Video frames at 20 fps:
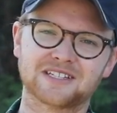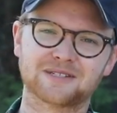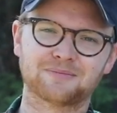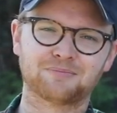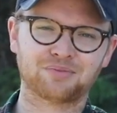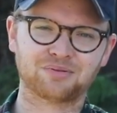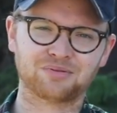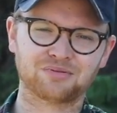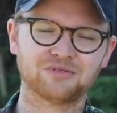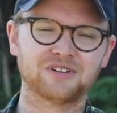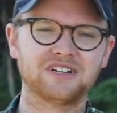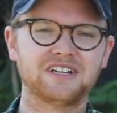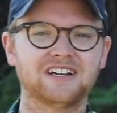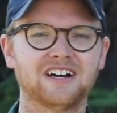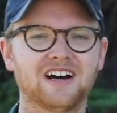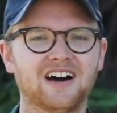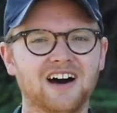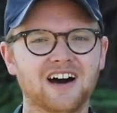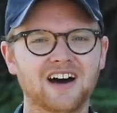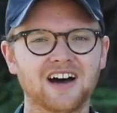it's pretty
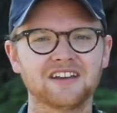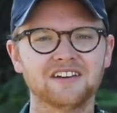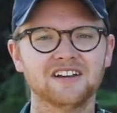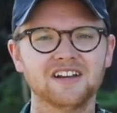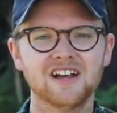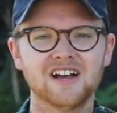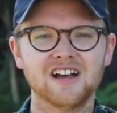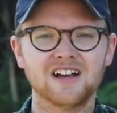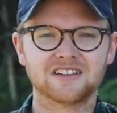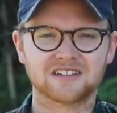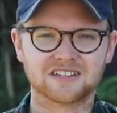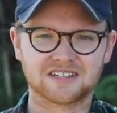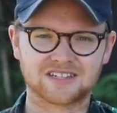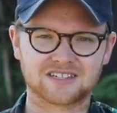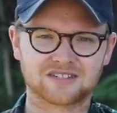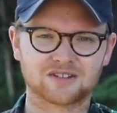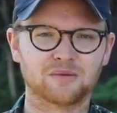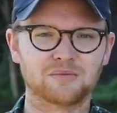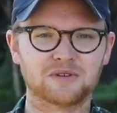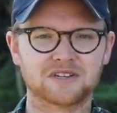hard to
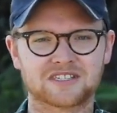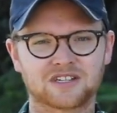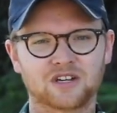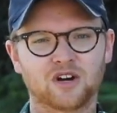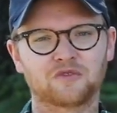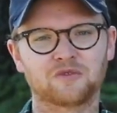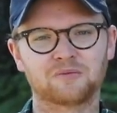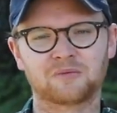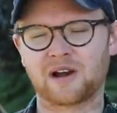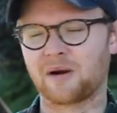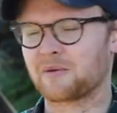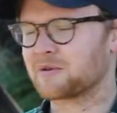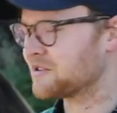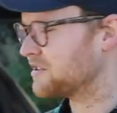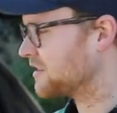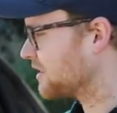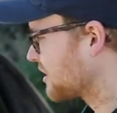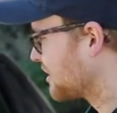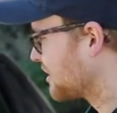stop yourself from coming to the